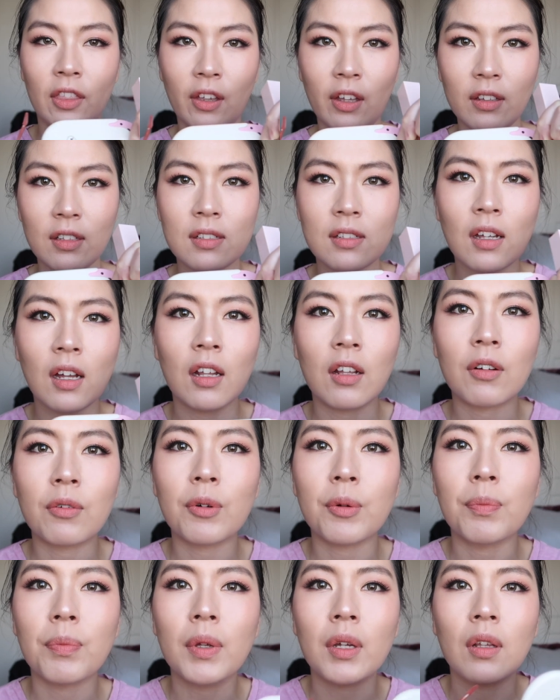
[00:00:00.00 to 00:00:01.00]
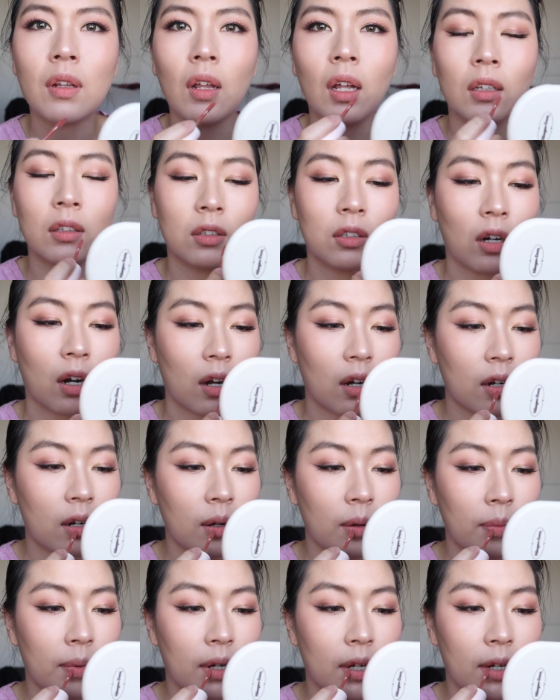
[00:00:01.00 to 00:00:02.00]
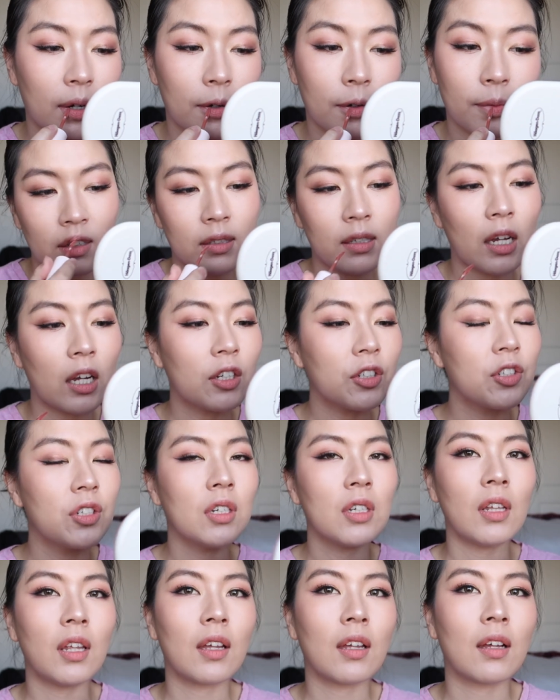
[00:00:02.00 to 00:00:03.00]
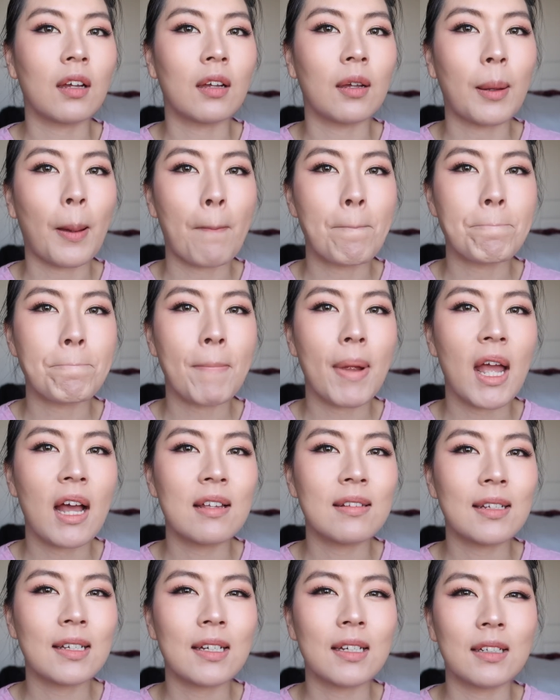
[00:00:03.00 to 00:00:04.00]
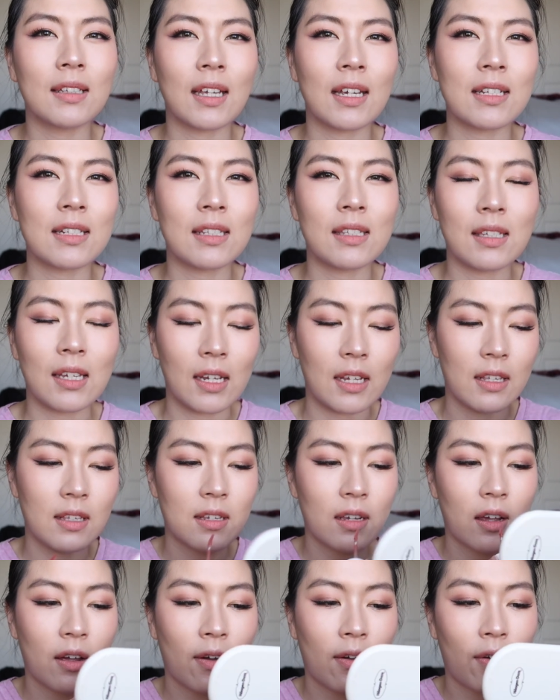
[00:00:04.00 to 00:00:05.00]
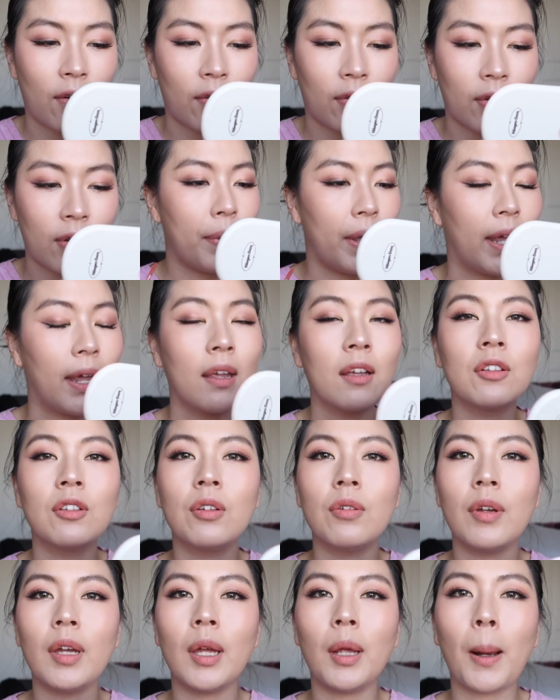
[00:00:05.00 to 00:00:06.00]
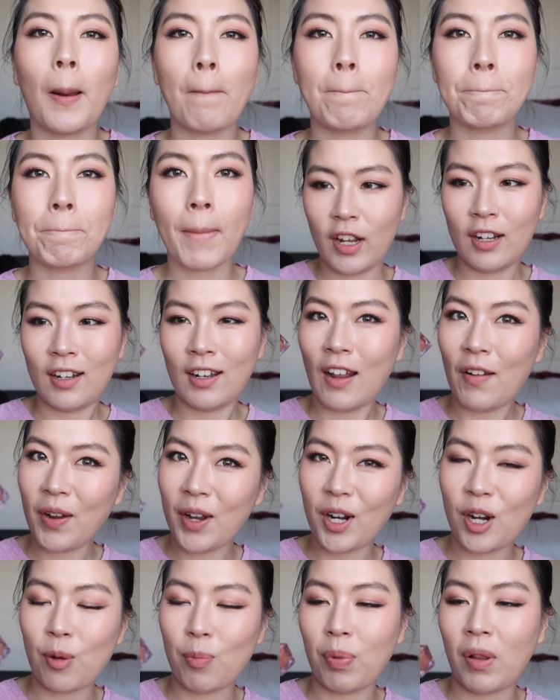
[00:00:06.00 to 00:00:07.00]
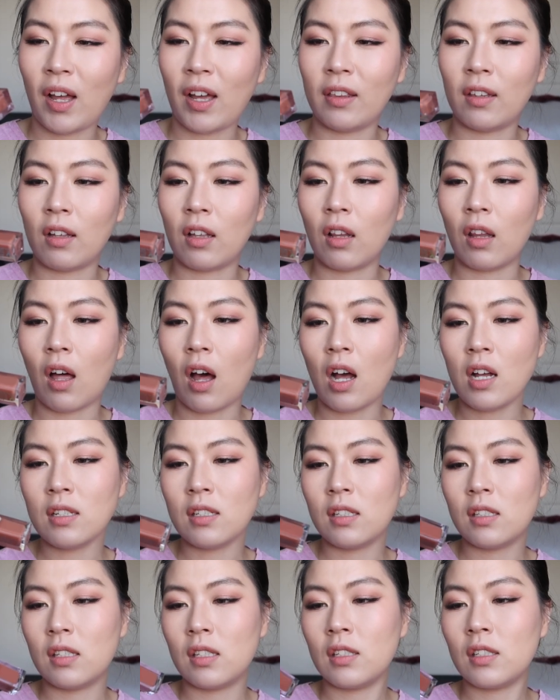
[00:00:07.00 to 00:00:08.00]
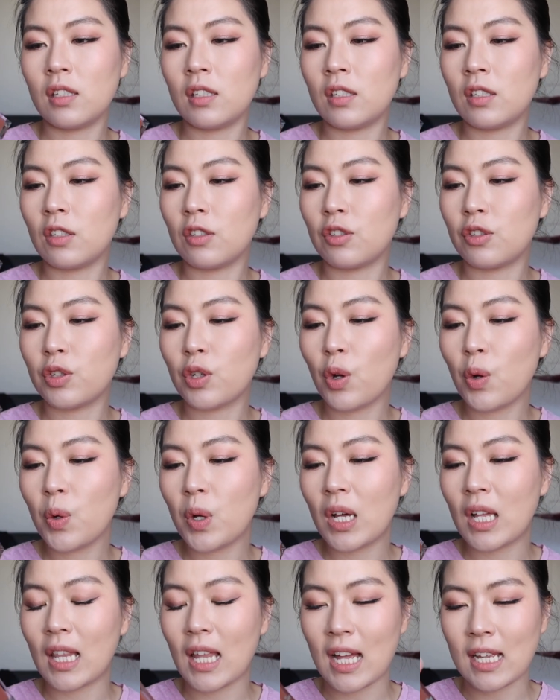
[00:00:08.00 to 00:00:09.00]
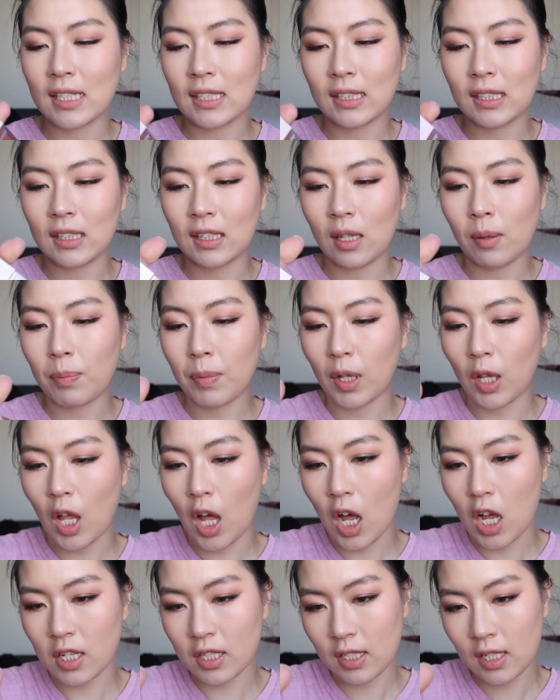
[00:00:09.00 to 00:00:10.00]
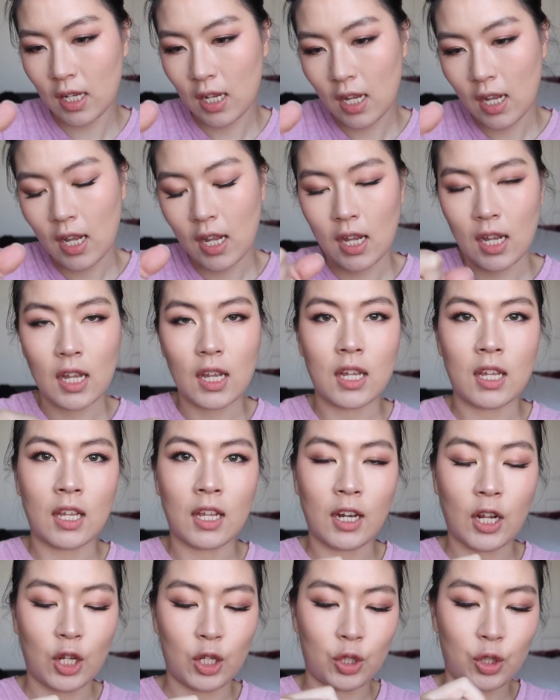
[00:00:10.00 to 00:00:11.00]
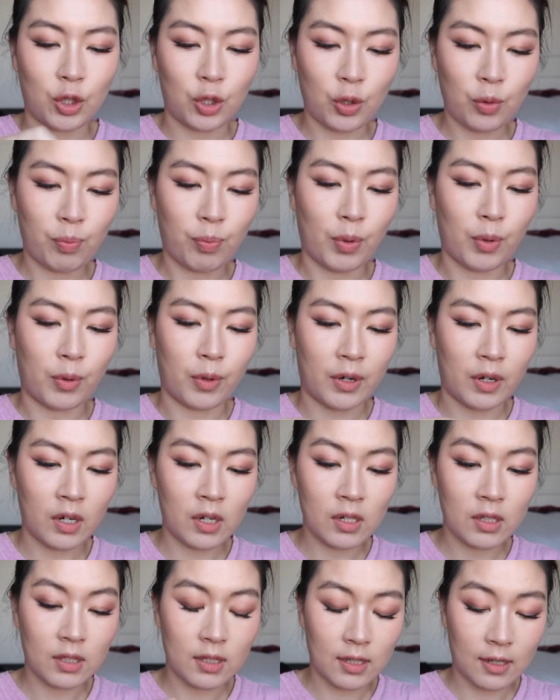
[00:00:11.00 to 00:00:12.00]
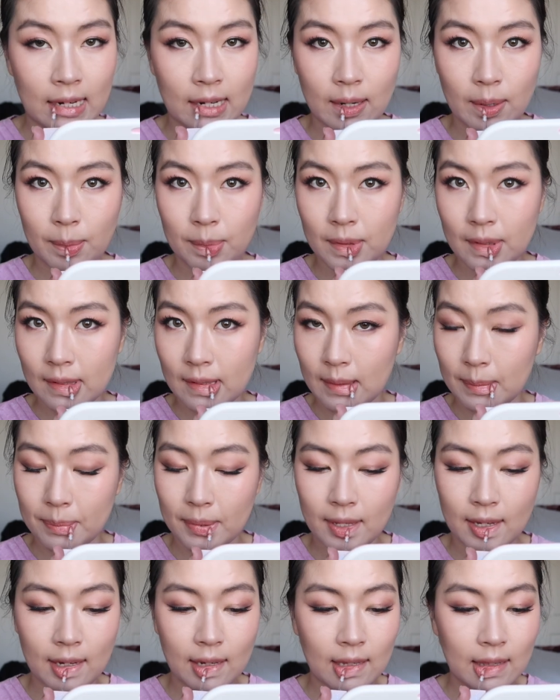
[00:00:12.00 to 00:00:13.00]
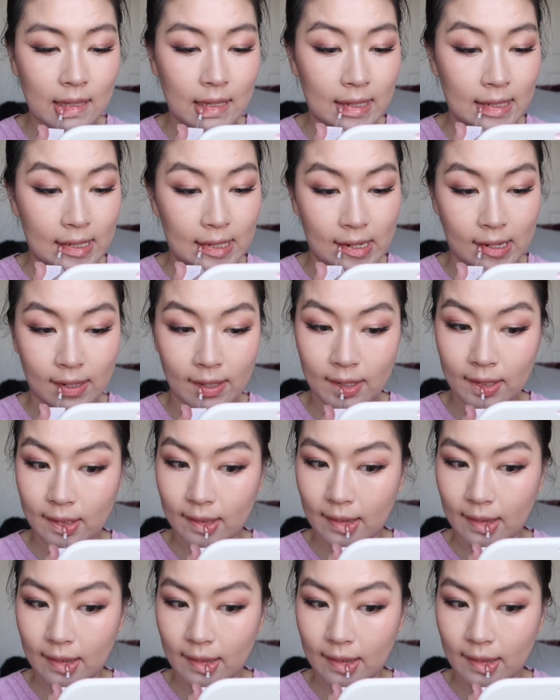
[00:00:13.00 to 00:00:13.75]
thought this color would be a lot darker, but it's actually like it has a nice tint of pink to it. And now I'm gonna apply the gloss. This is the So Glassy Lip Gloss in Newport. And I'm just applying this on